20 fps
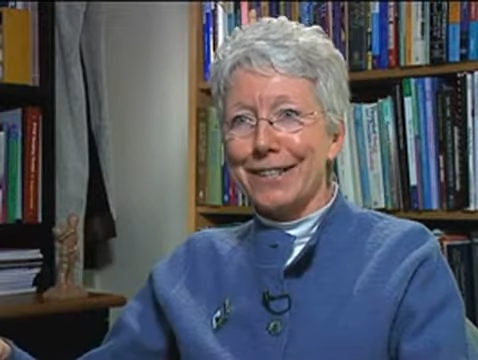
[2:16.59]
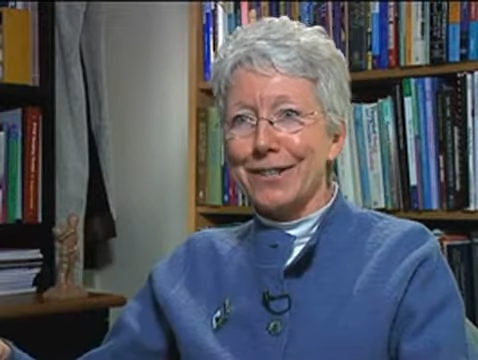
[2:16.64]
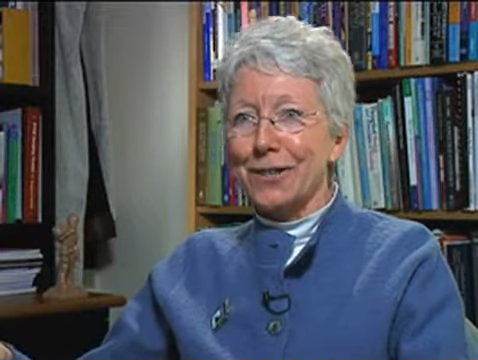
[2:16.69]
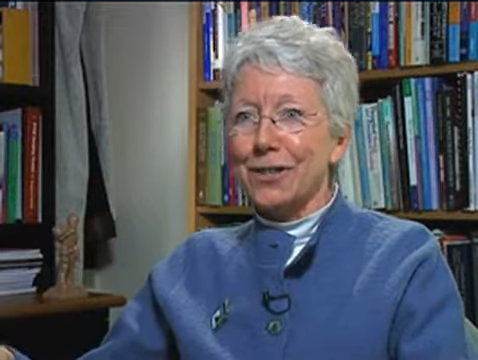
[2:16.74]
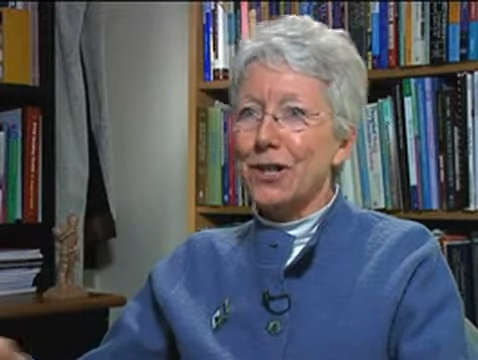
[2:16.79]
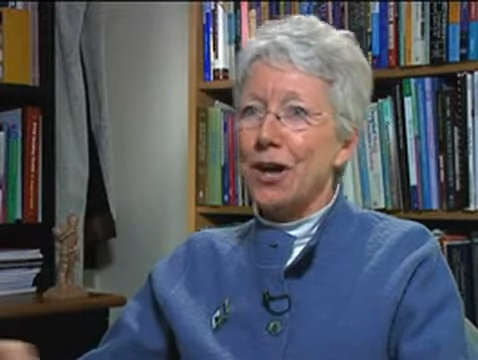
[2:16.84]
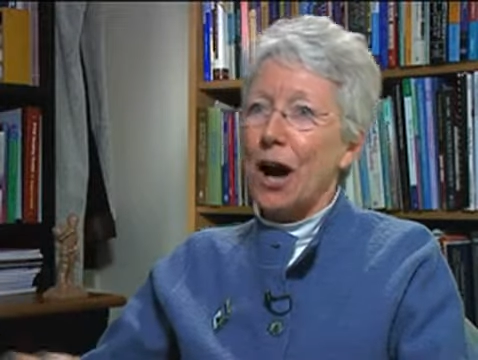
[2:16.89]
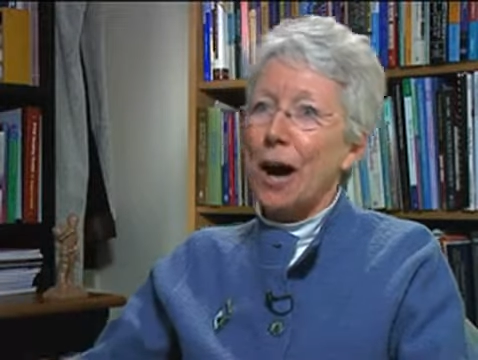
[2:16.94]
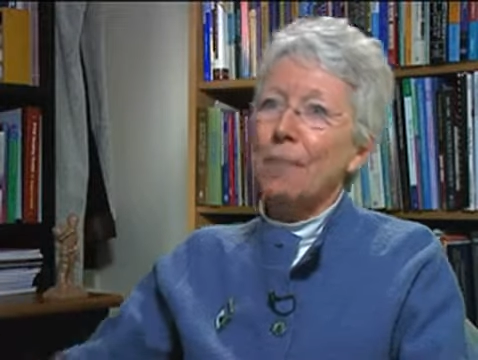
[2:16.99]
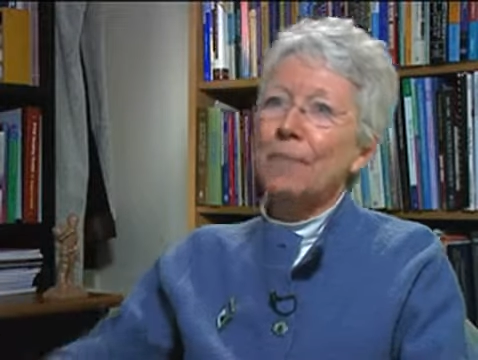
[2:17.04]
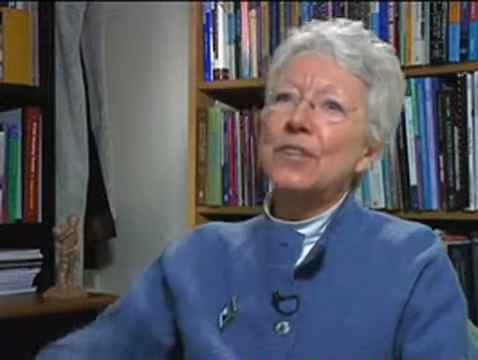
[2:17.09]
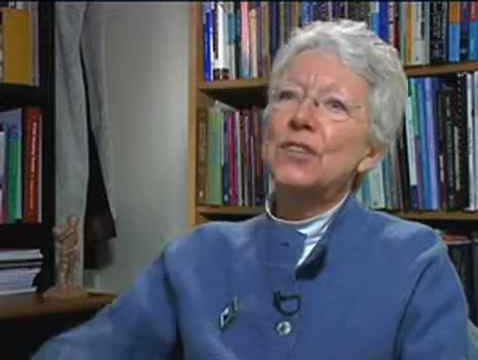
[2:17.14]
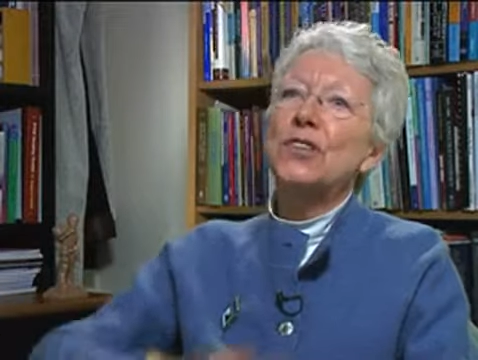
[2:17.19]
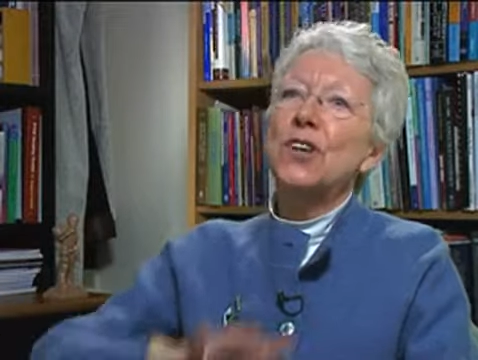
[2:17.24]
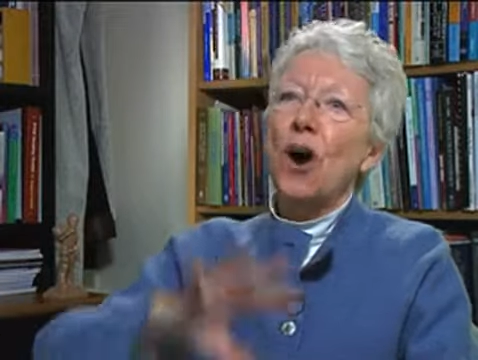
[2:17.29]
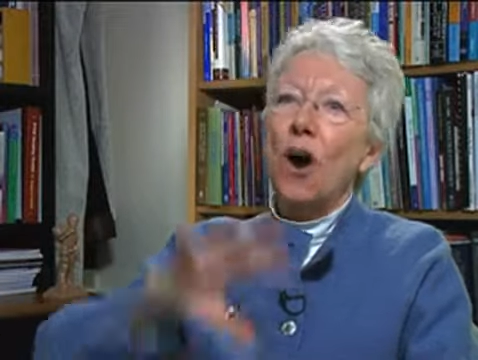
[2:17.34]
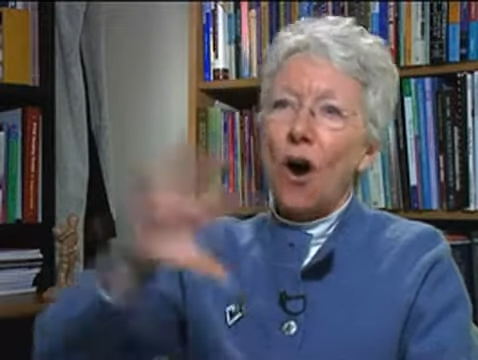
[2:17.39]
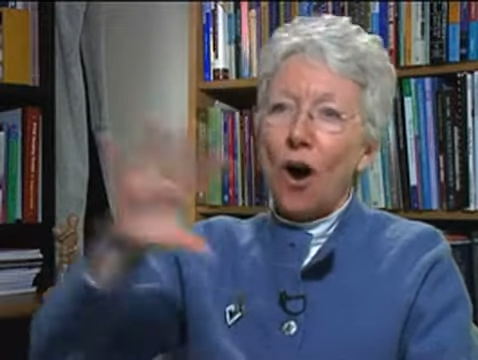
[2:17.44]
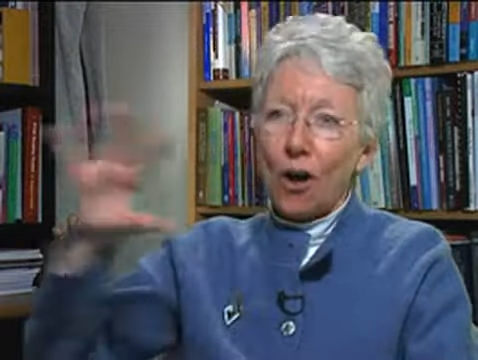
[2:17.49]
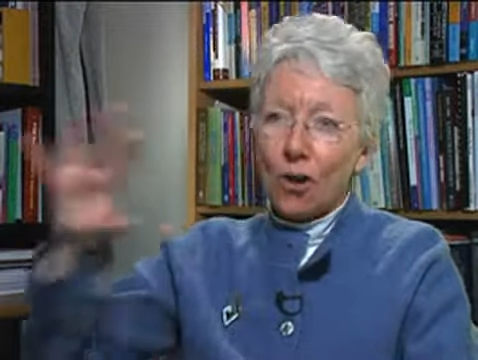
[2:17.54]
They're common
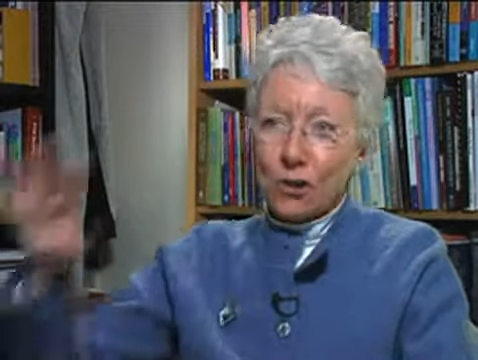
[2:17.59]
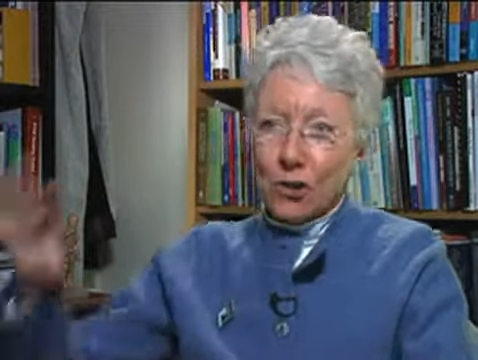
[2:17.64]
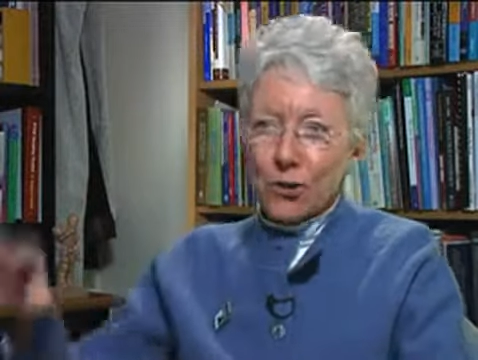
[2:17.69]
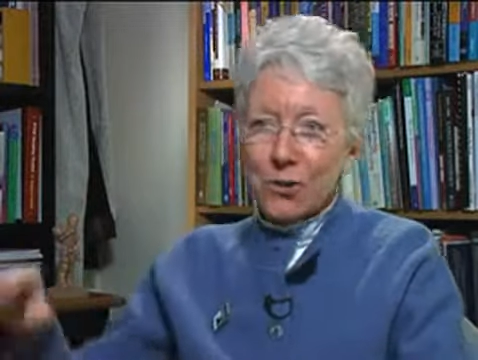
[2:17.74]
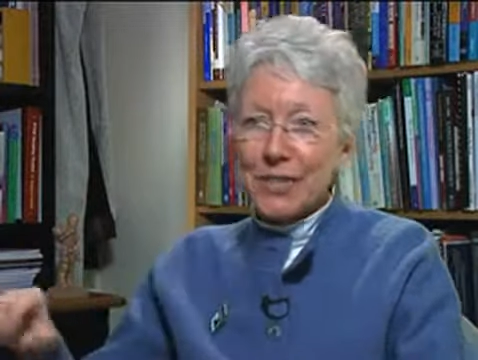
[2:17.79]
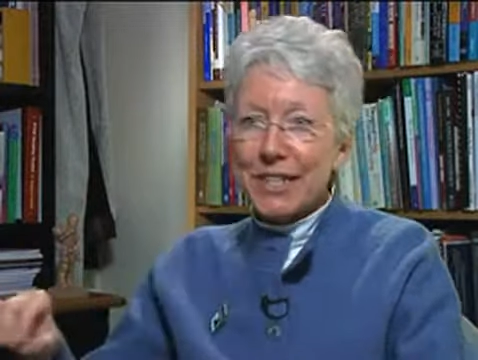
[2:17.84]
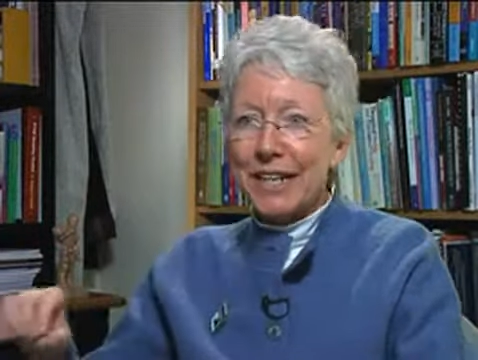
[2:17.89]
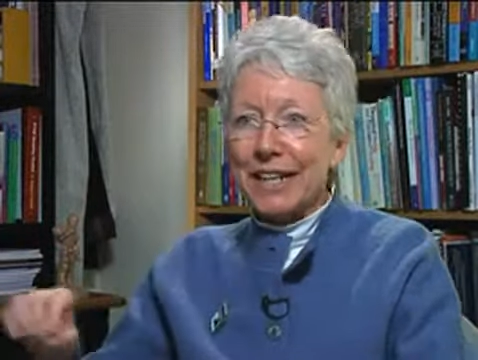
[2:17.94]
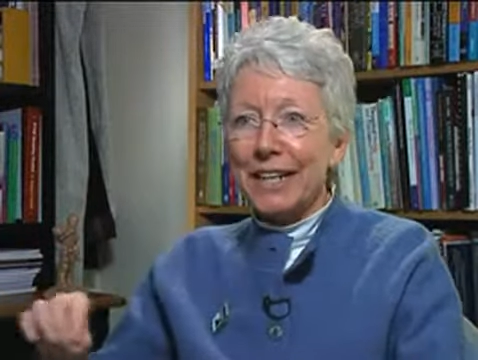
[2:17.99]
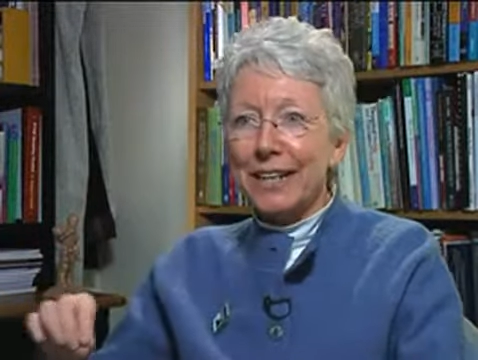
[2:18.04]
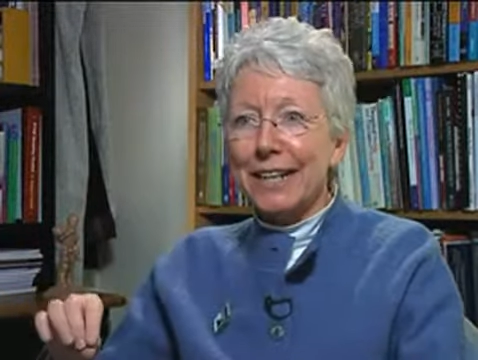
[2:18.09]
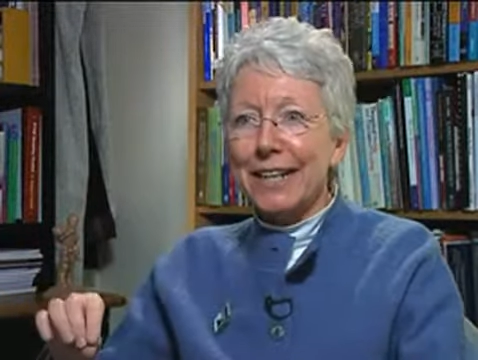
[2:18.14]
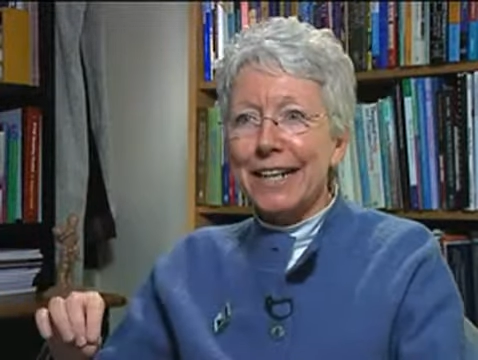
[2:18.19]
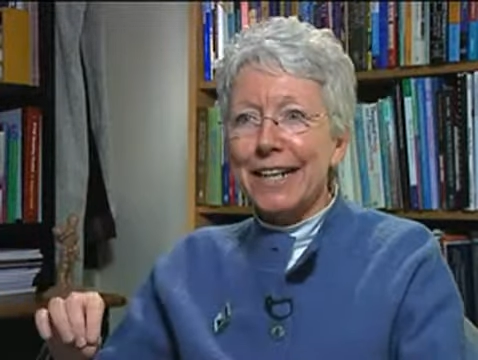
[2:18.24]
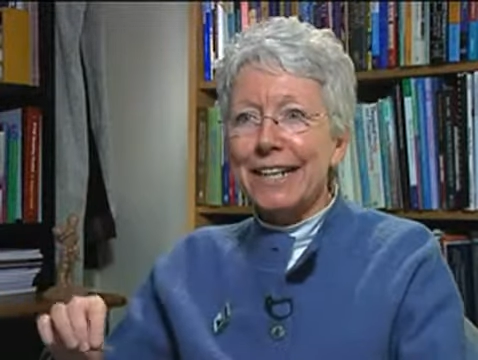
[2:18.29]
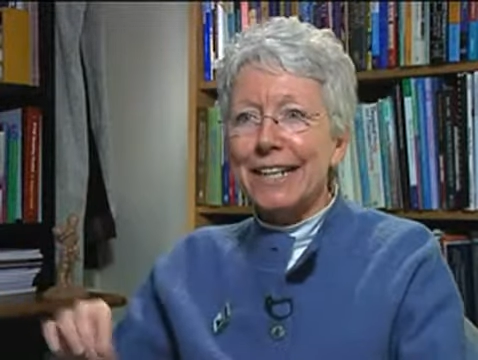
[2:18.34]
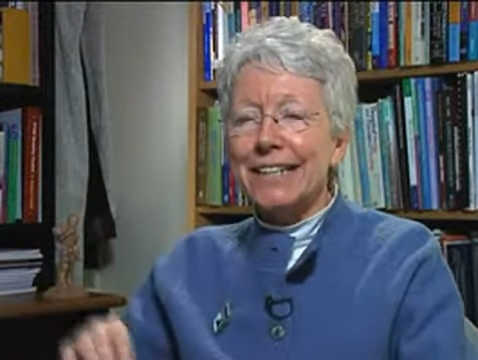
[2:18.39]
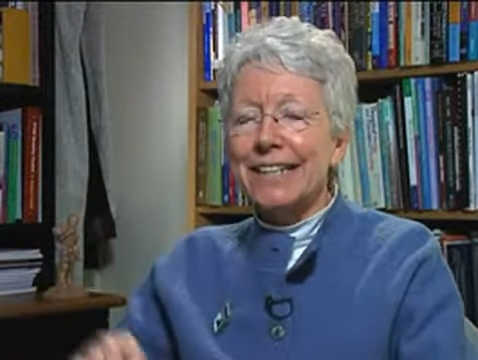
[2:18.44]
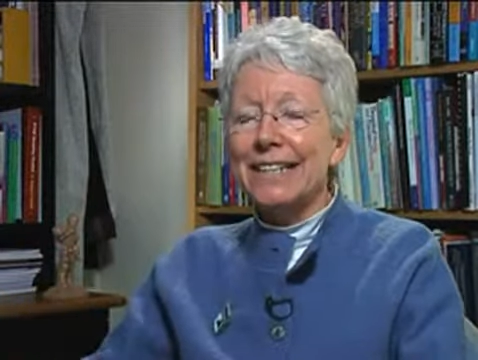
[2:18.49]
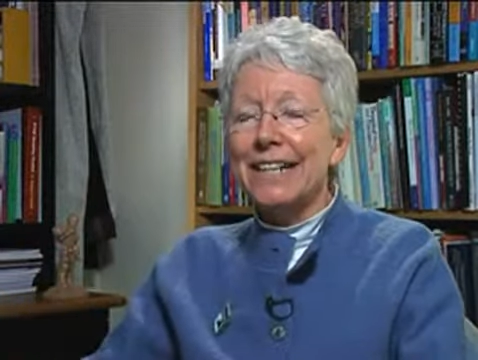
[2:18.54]
to all those
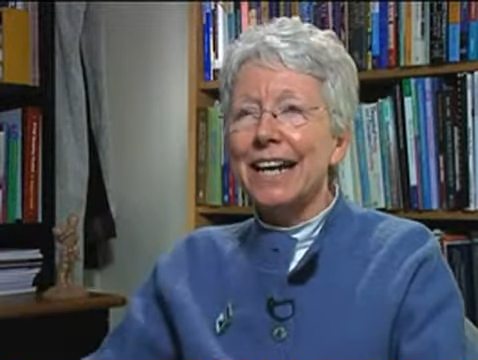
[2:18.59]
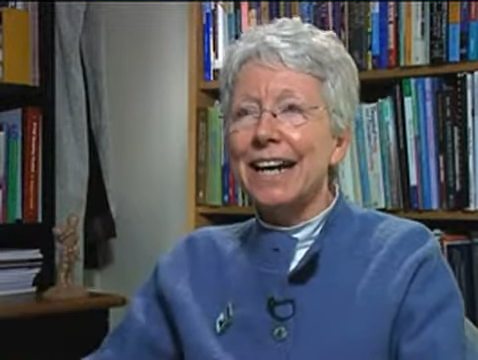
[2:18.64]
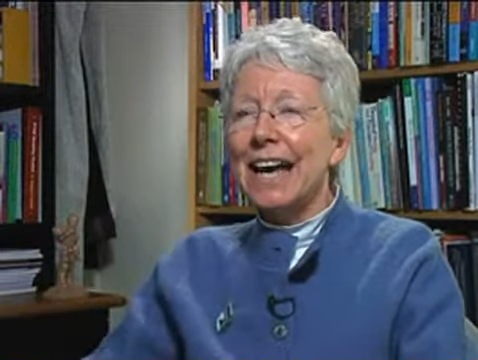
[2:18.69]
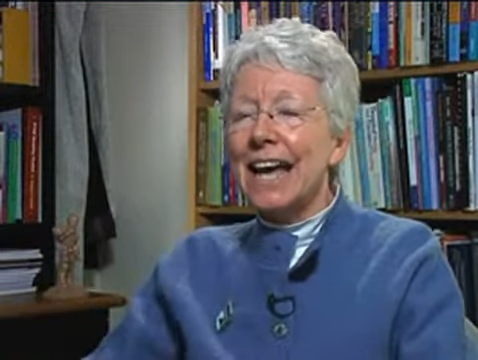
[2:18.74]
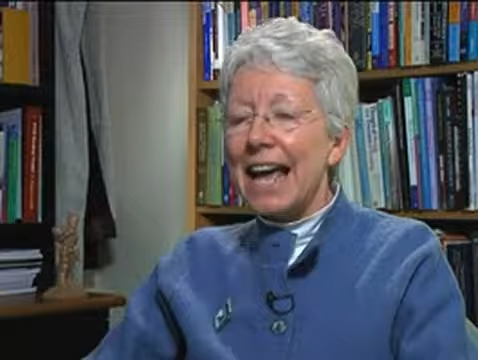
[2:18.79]
areas.